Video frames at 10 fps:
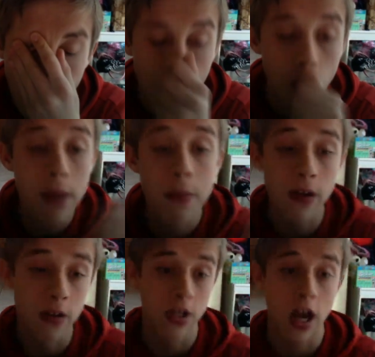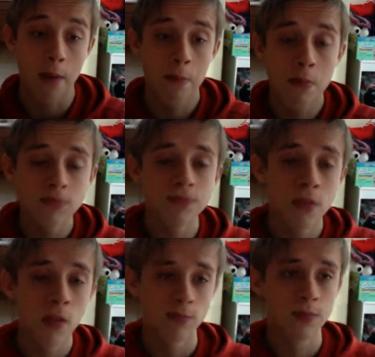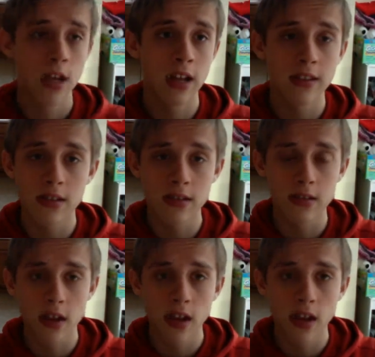a way better job at this.